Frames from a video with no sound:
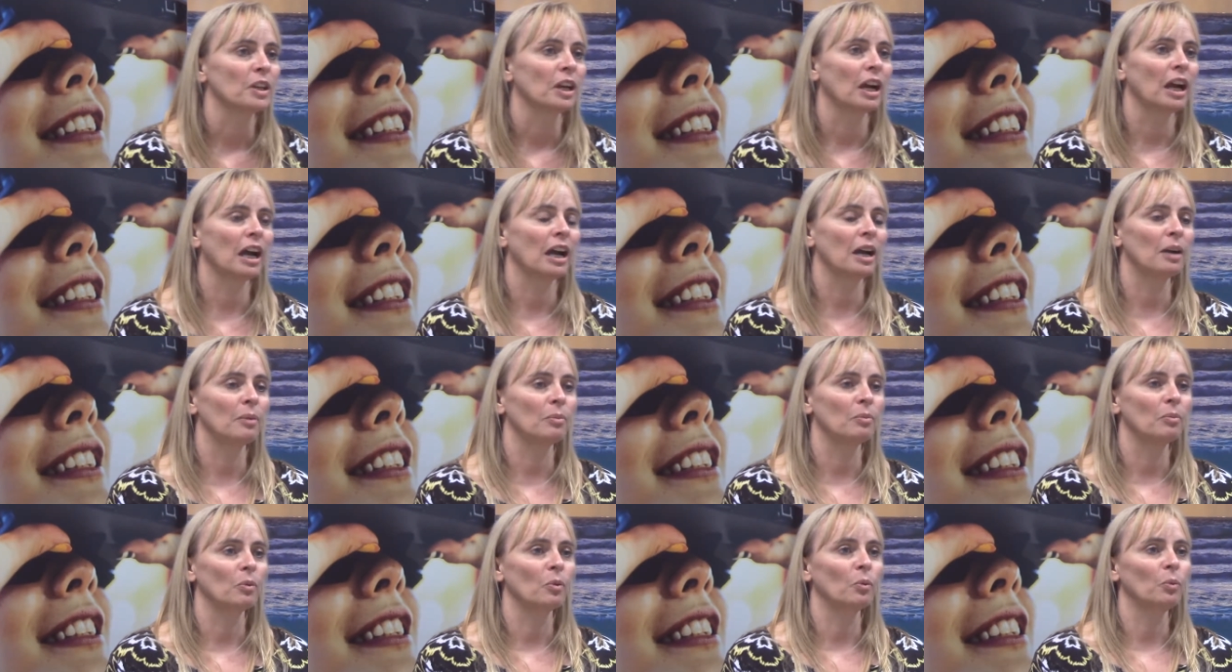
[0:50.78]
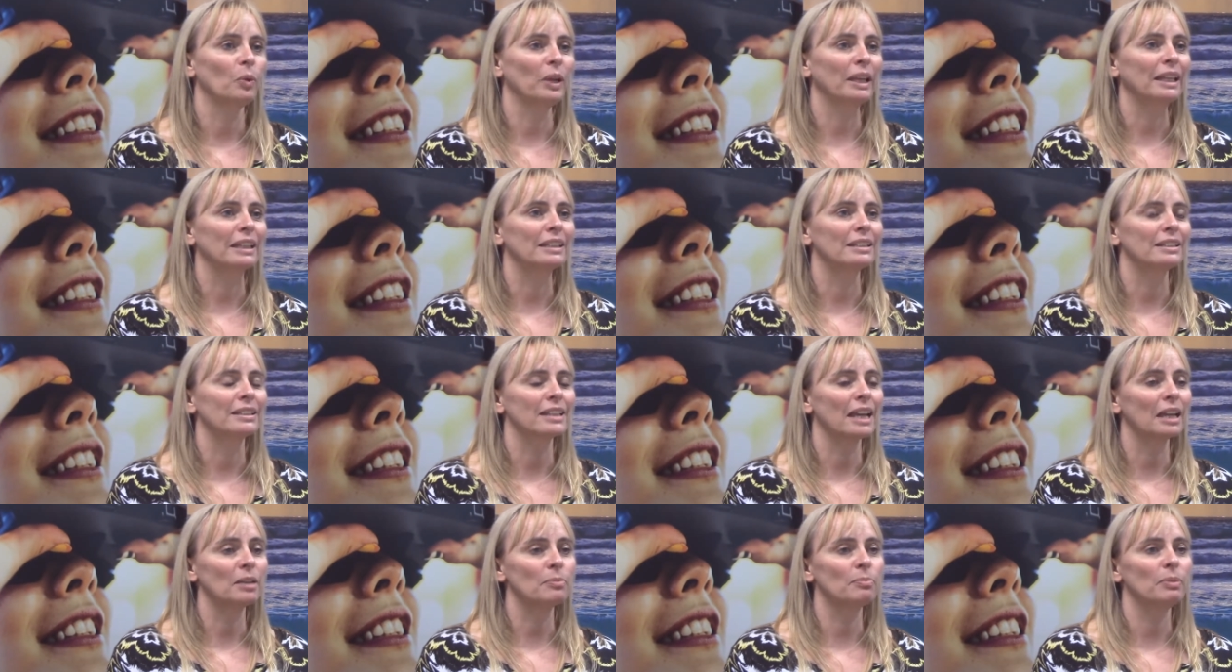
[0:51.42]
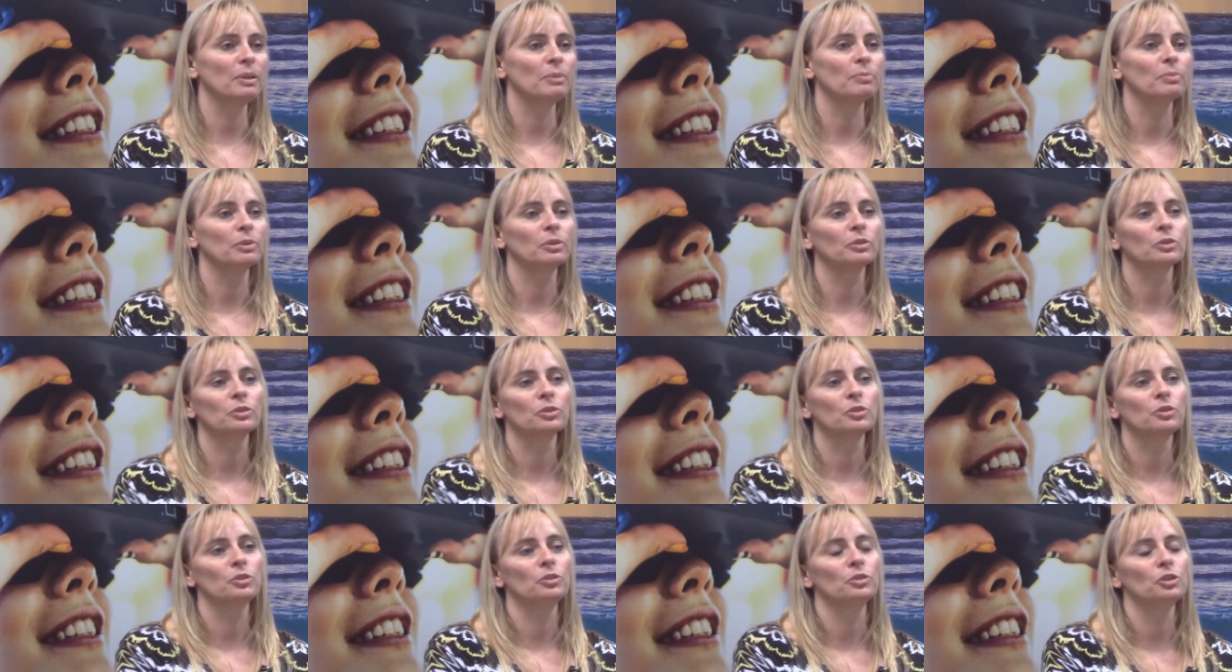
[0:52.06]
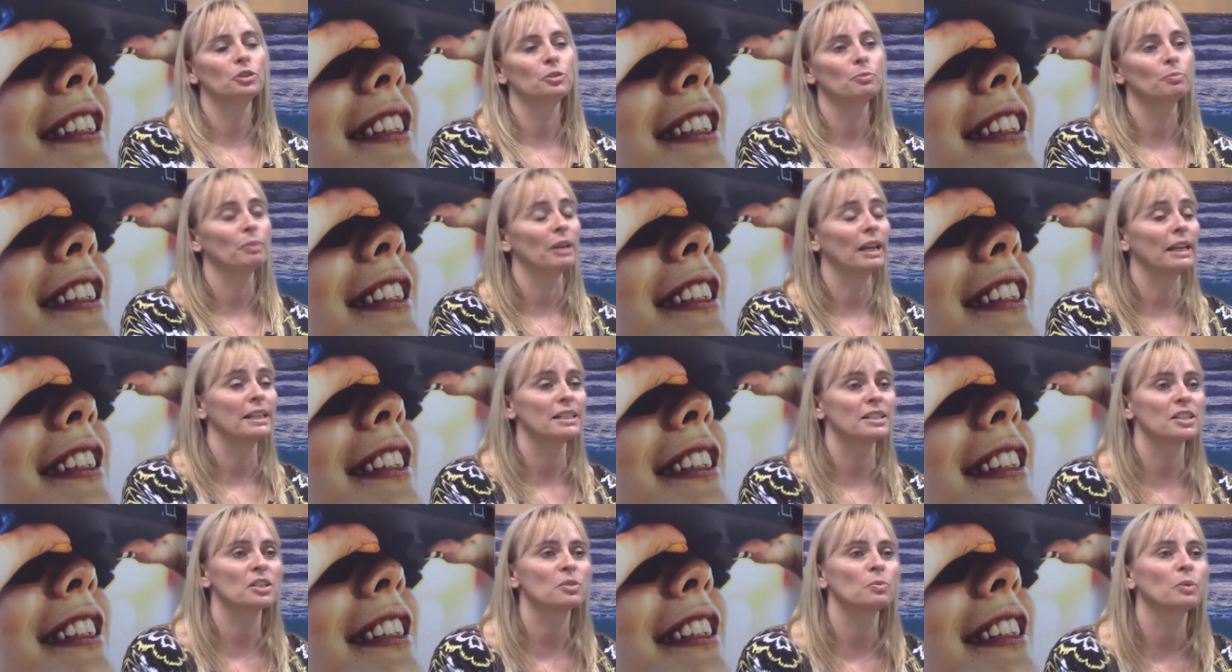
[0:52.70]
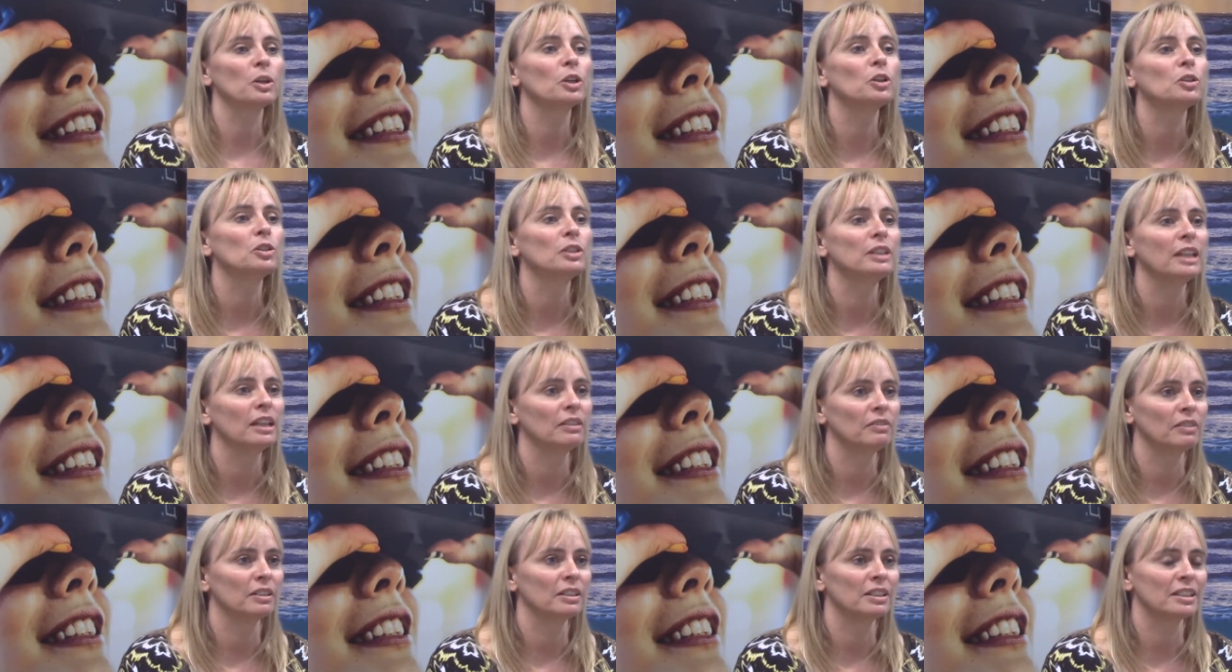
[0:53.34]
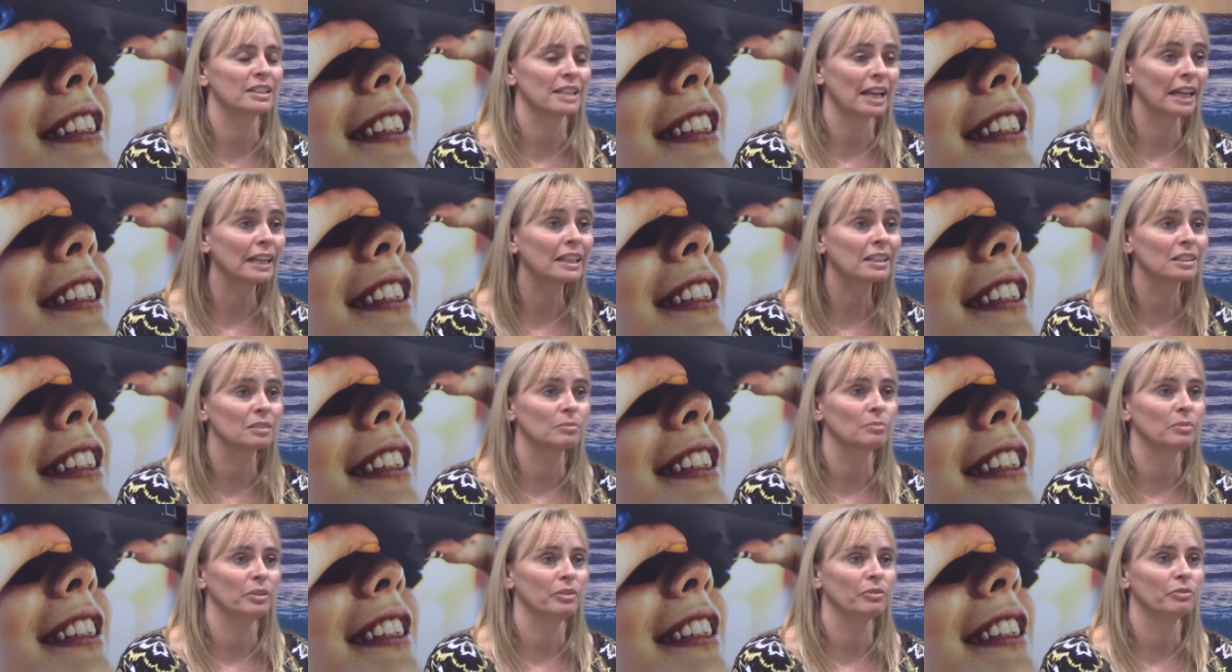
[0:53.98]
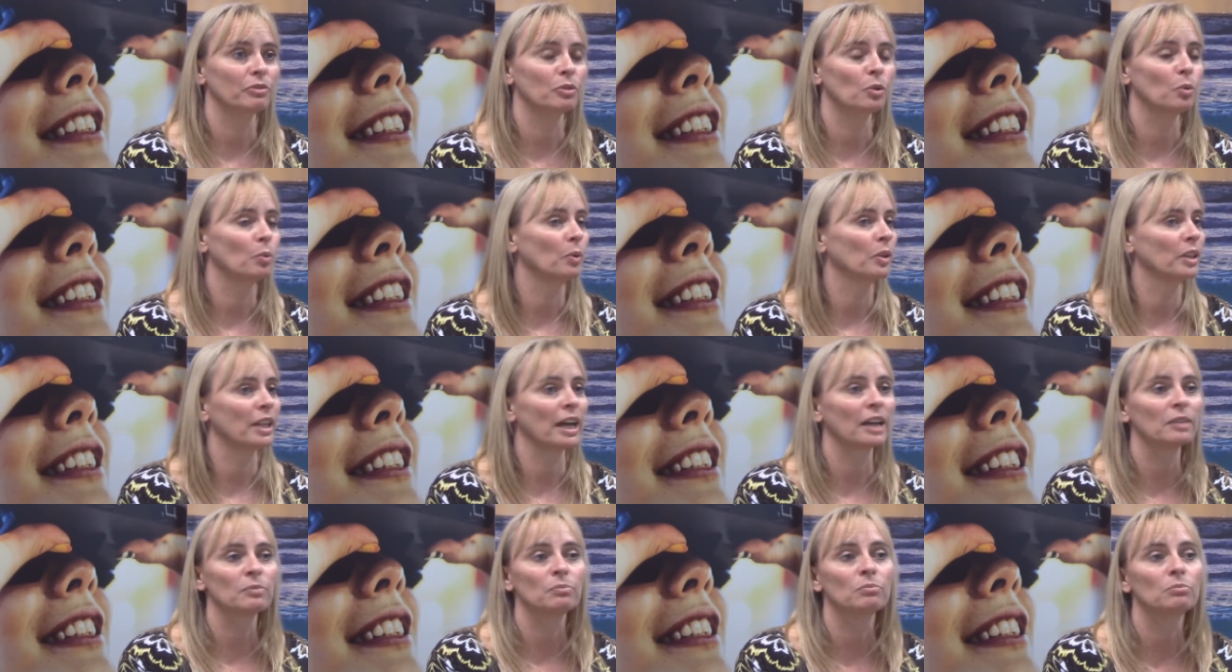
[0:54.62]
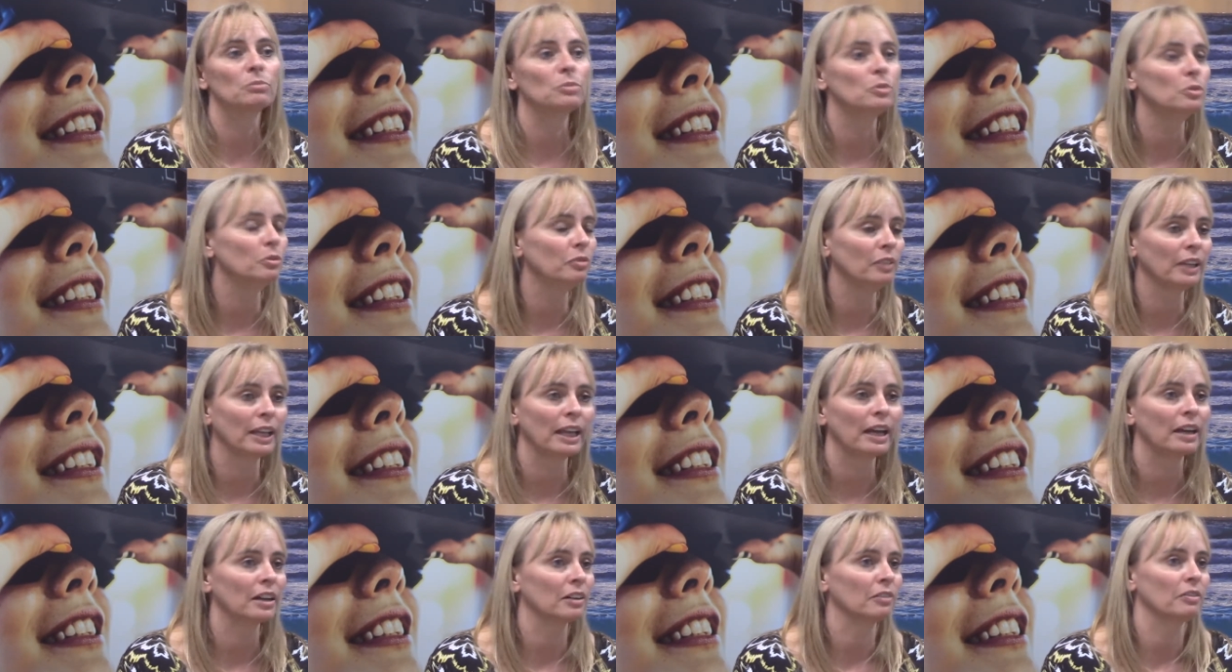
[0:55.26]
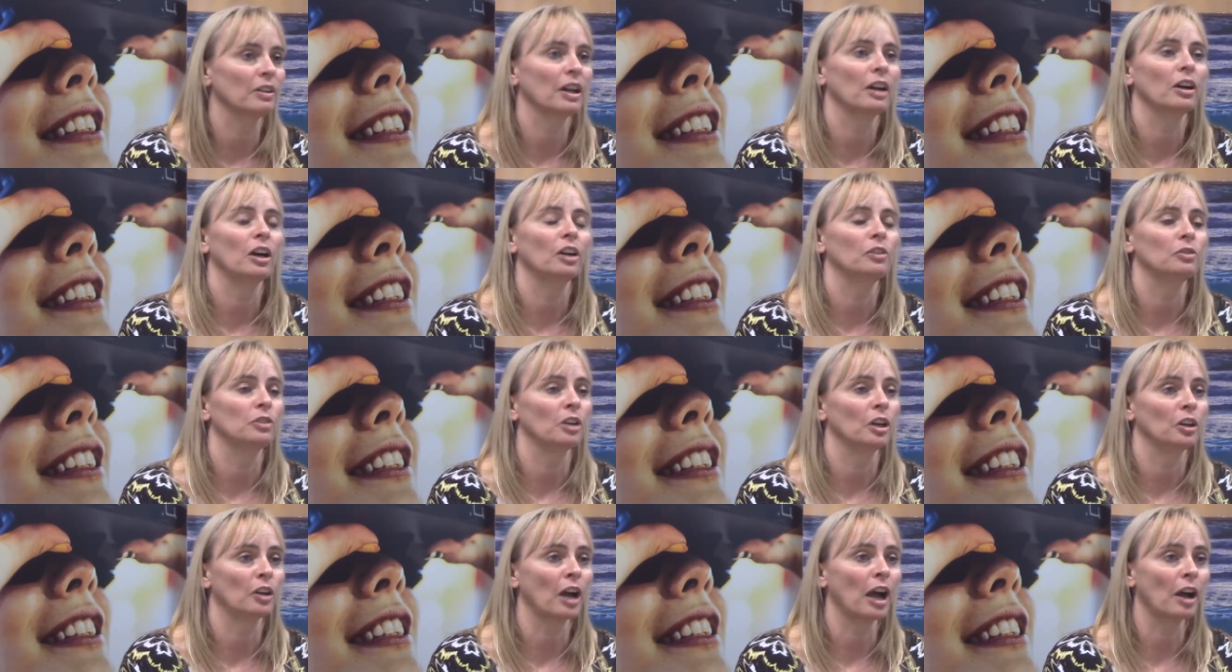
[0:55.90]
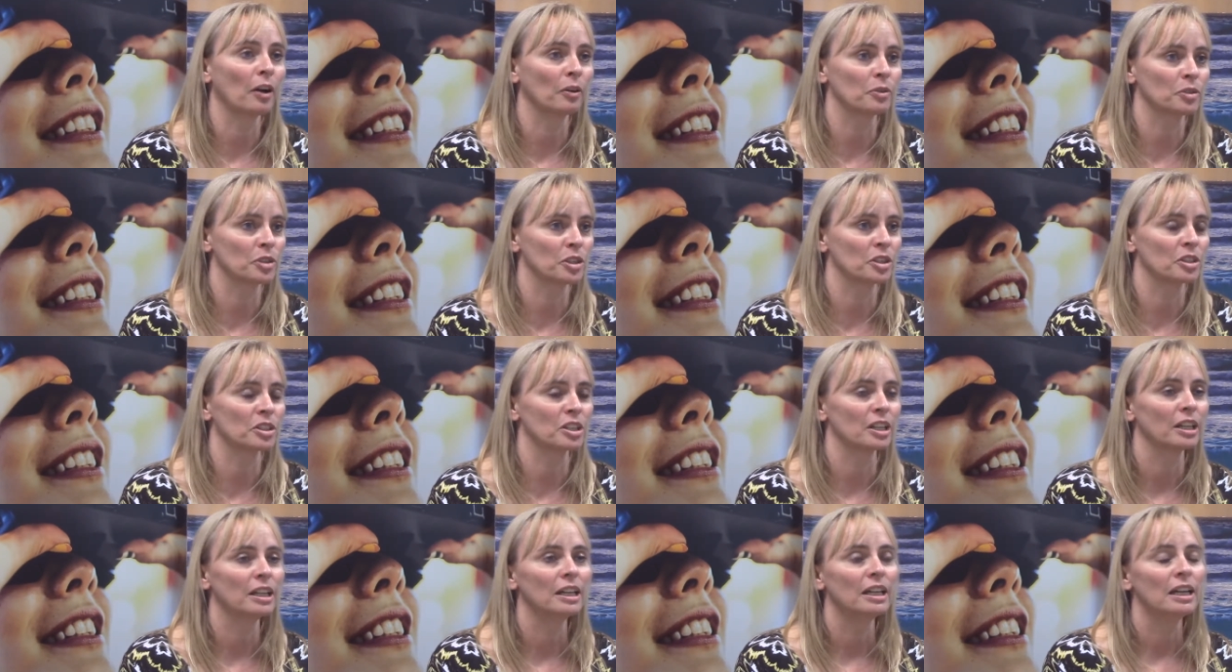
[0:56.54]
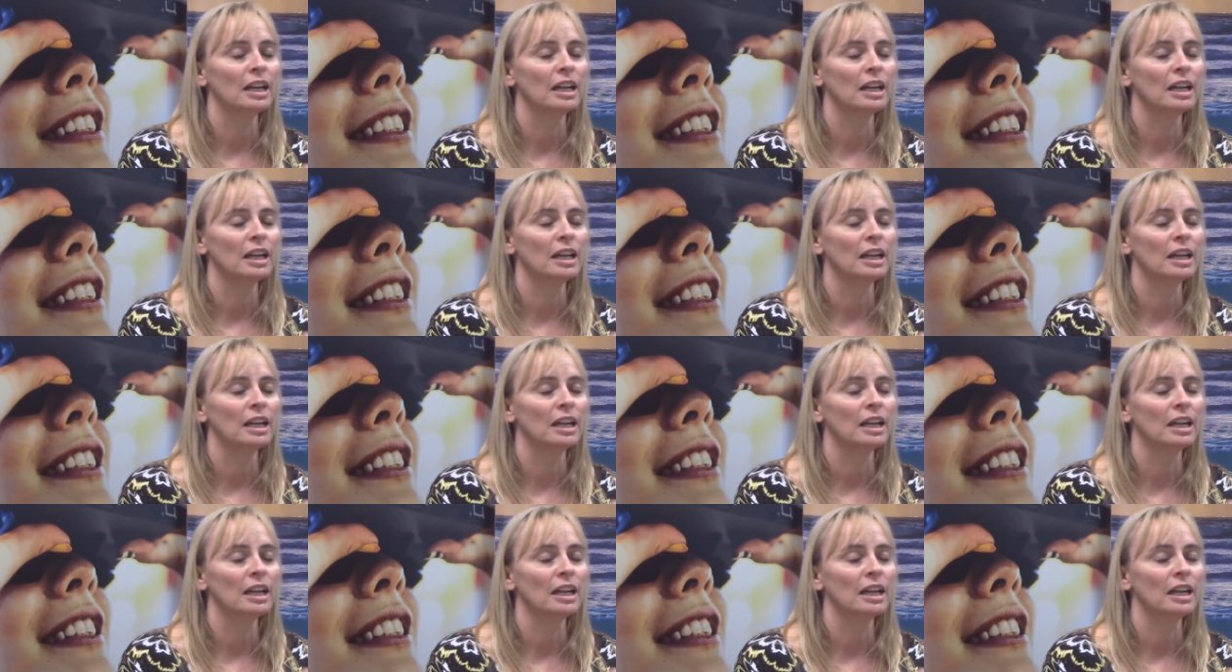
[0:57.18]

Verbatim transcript: Um, we can take people to places we could never take them before without moving out of our own houses.